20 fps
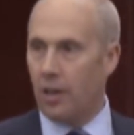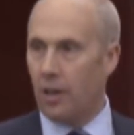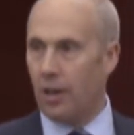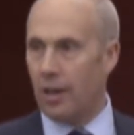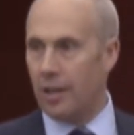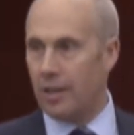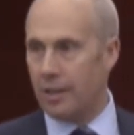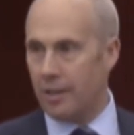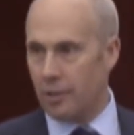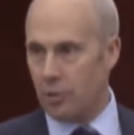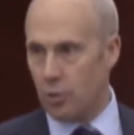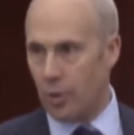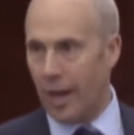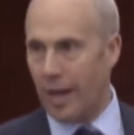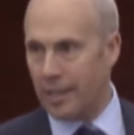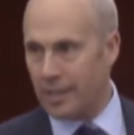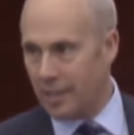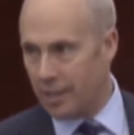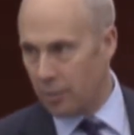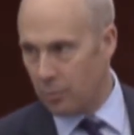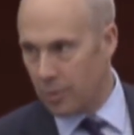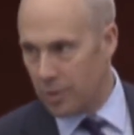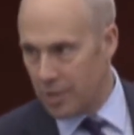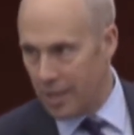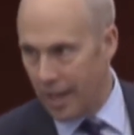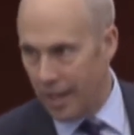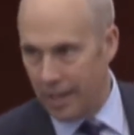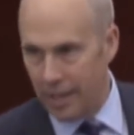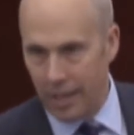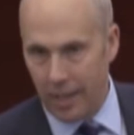on attracting and
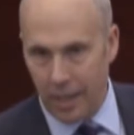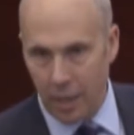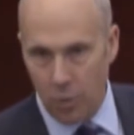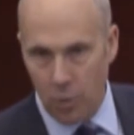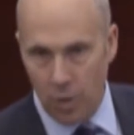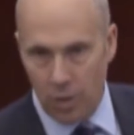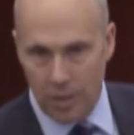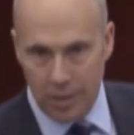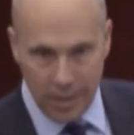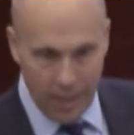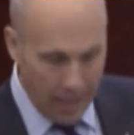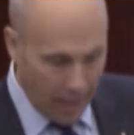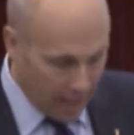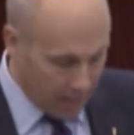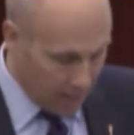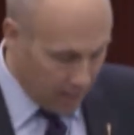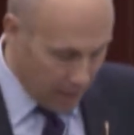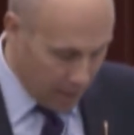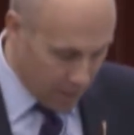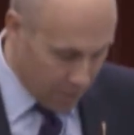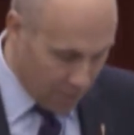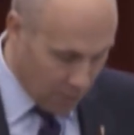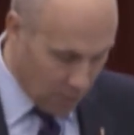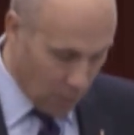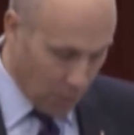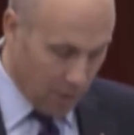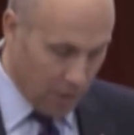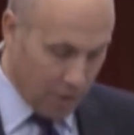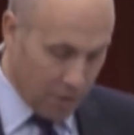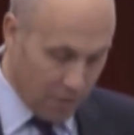retaining high-quality candidates
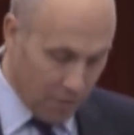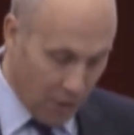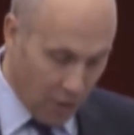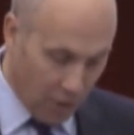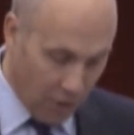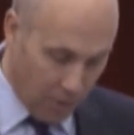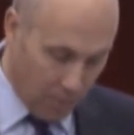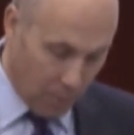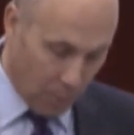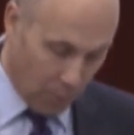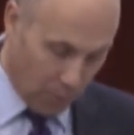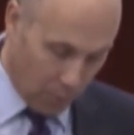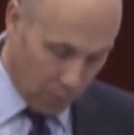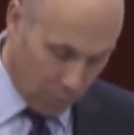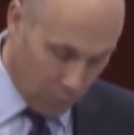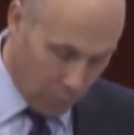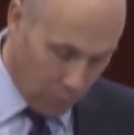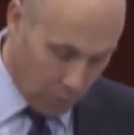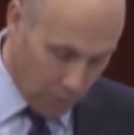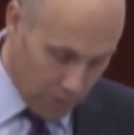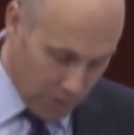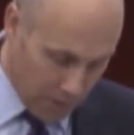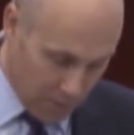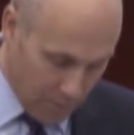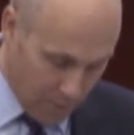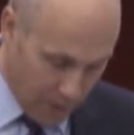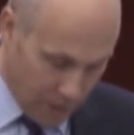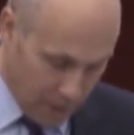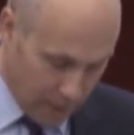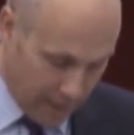for these very important roles,
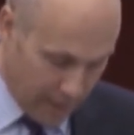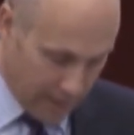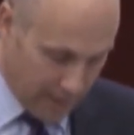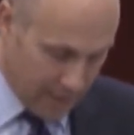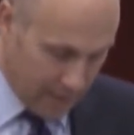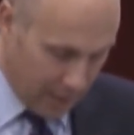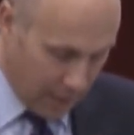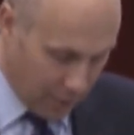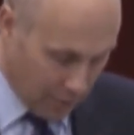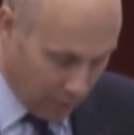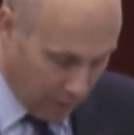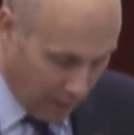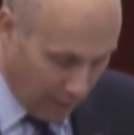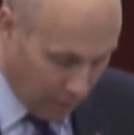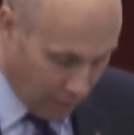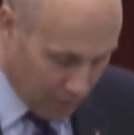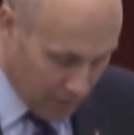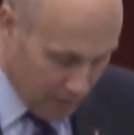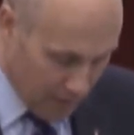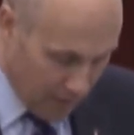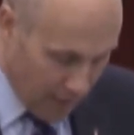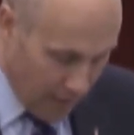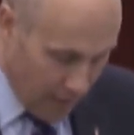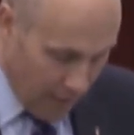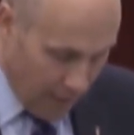especially at senior levels,